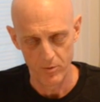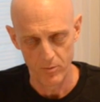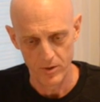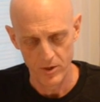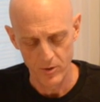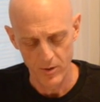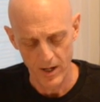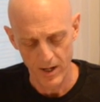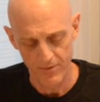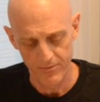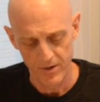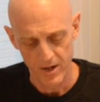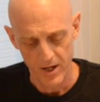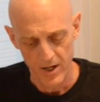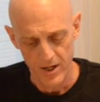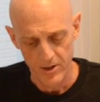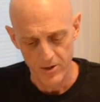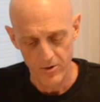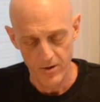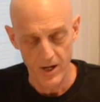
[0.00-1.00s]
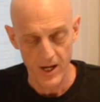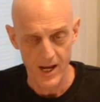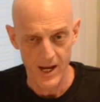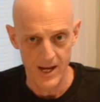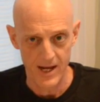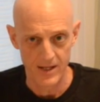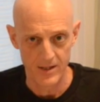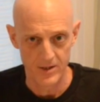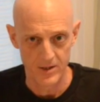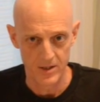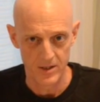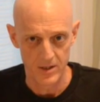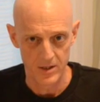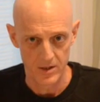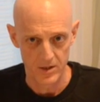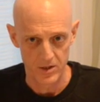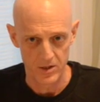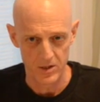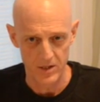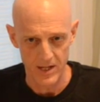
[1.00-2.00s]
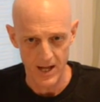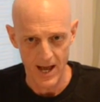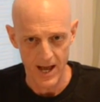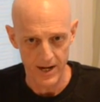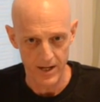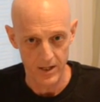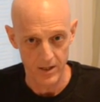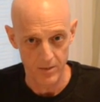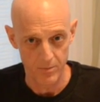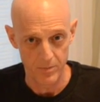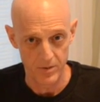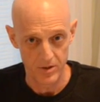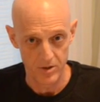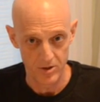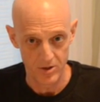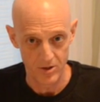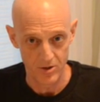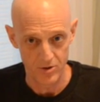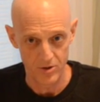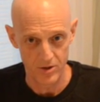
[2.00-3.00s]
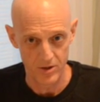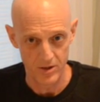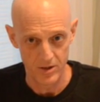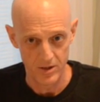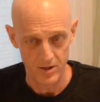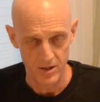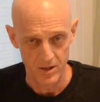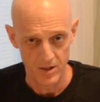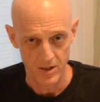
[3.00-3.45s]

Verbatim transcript: When you have your hands in a static position,